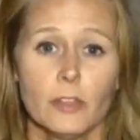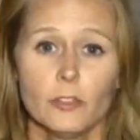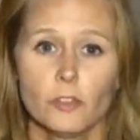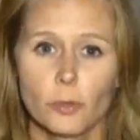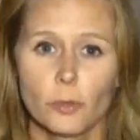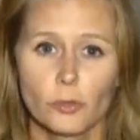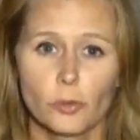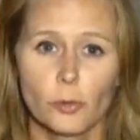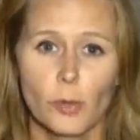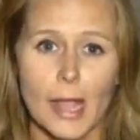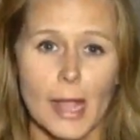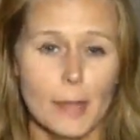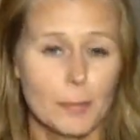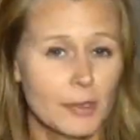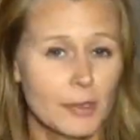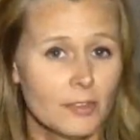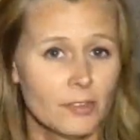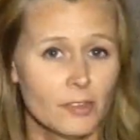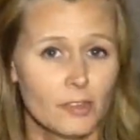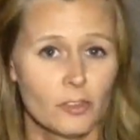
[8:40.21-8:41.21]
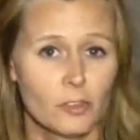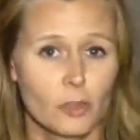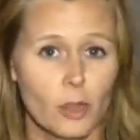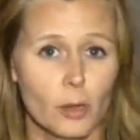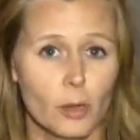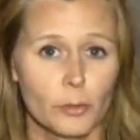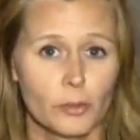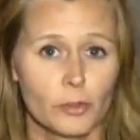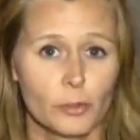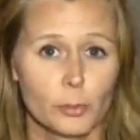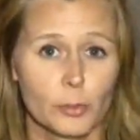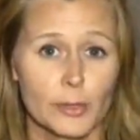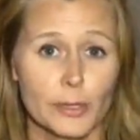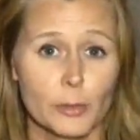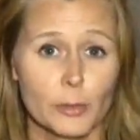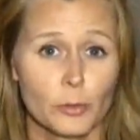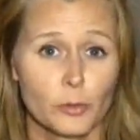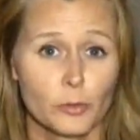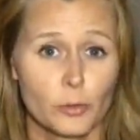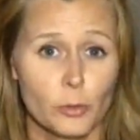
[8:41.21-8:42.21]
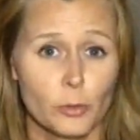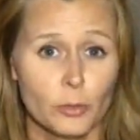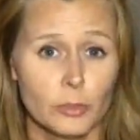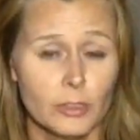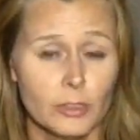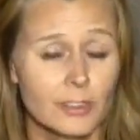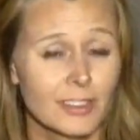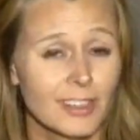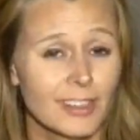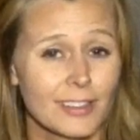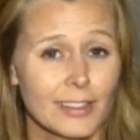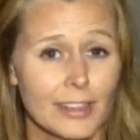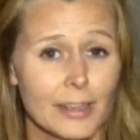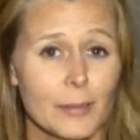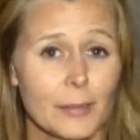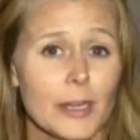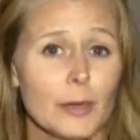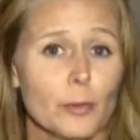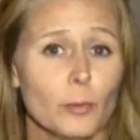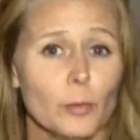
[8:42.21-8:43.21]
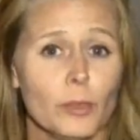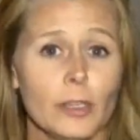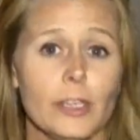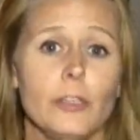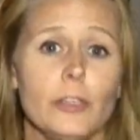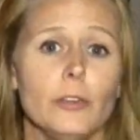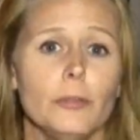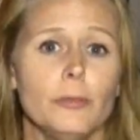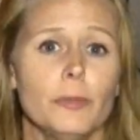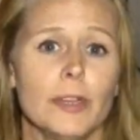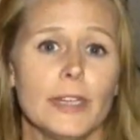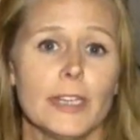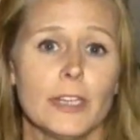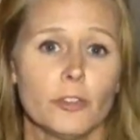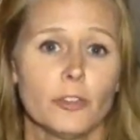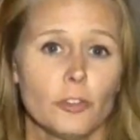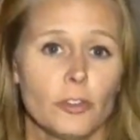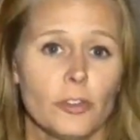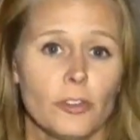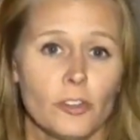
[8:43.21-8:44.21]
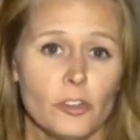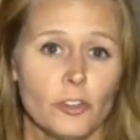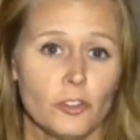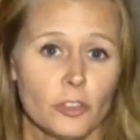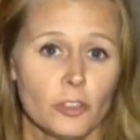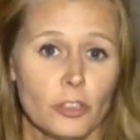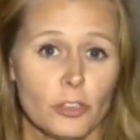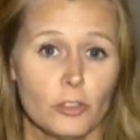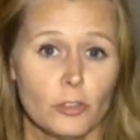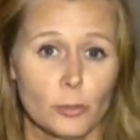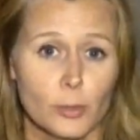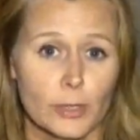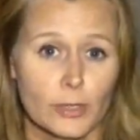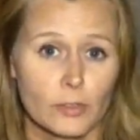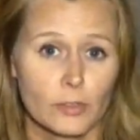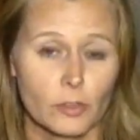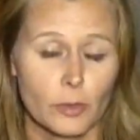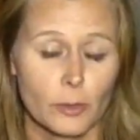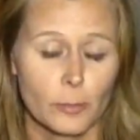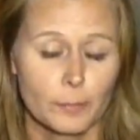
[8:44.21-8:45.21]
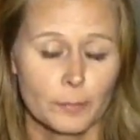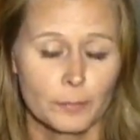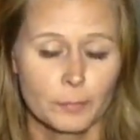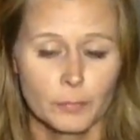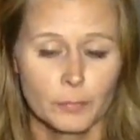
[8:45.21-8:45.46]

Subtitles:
Just so happens this car was 3 years old, and I think I made a really good financial decision in doing so.